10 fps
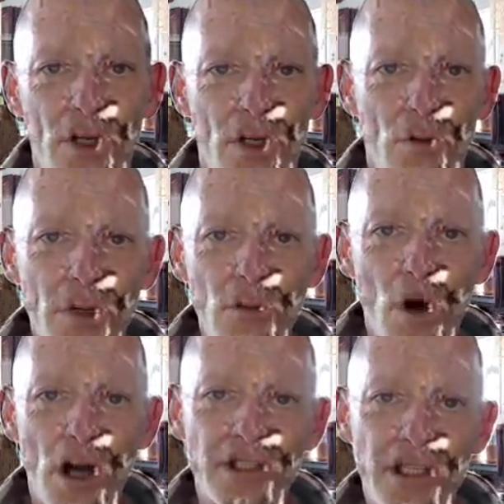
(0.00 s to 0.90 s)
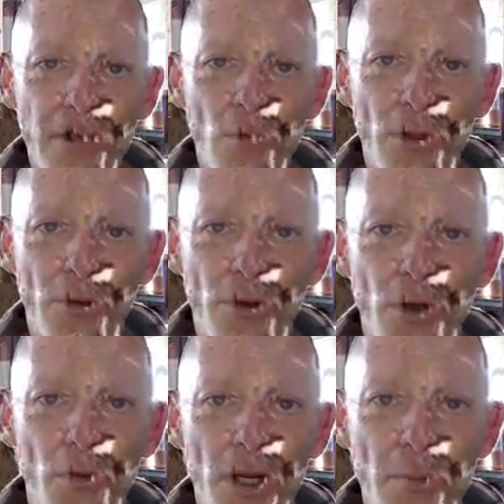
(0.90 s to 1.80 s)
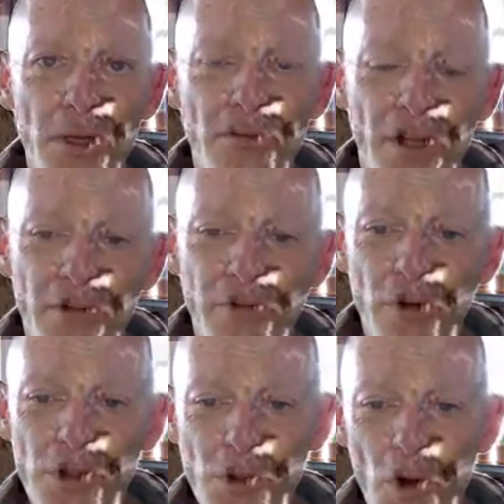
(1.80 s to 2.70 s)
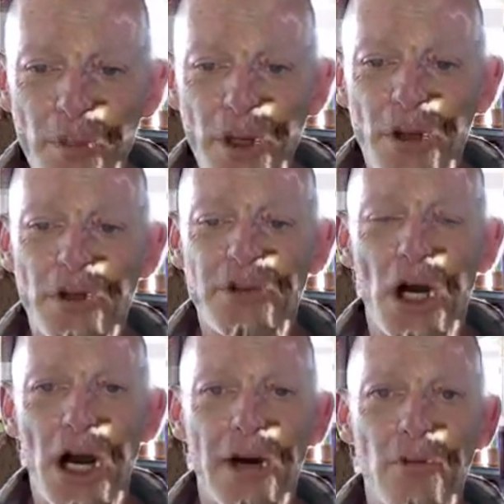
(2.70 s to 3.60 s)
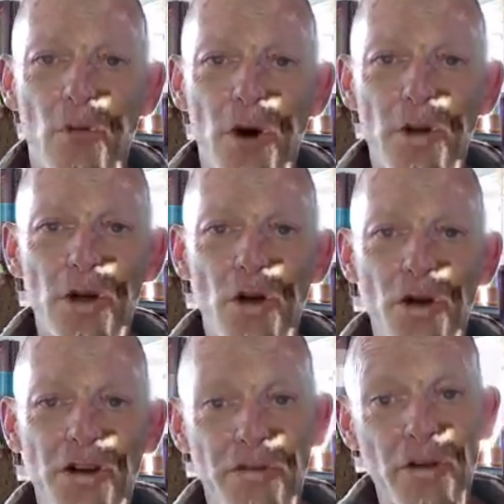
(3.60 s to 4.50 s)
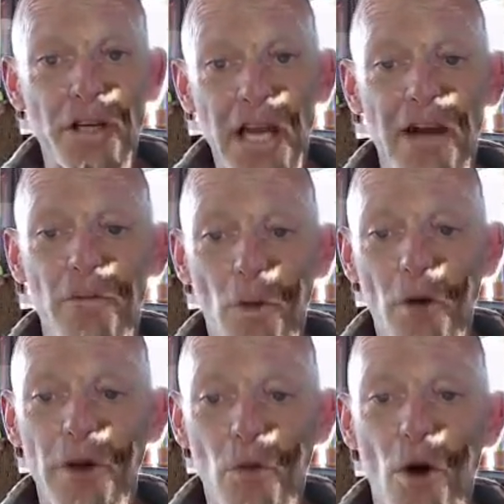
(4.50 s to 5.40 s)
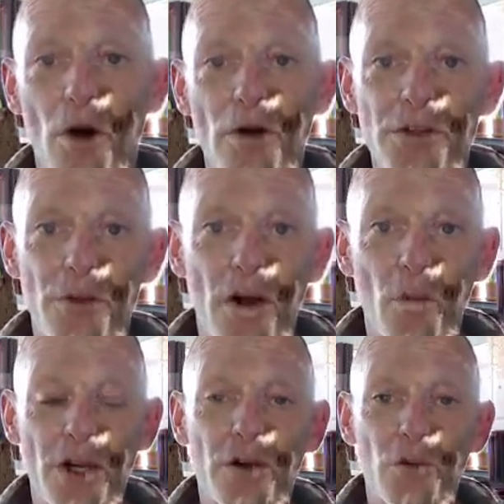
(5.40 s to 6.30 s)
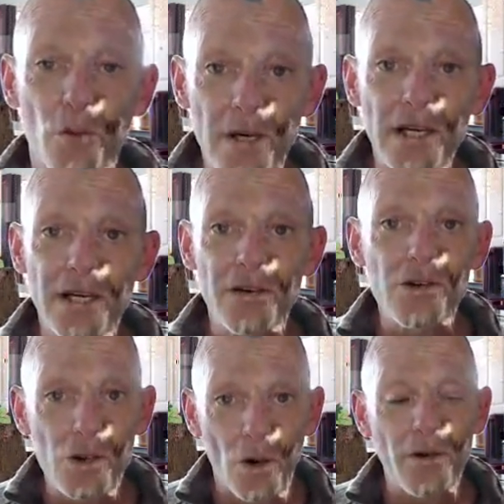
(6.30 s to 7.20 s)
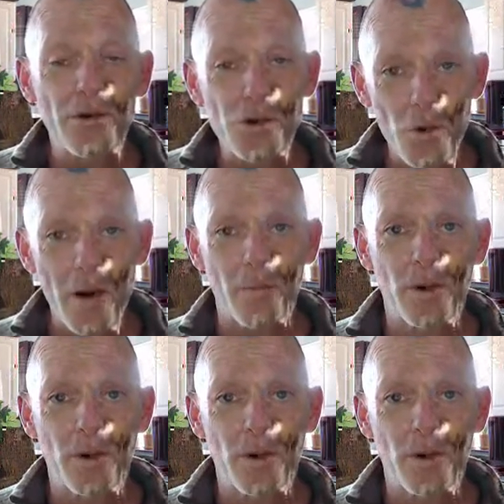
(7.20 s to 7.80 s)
We walked in with an agreement that for a short period of time, we were going to forget what we were so that we could really enjoy the trip.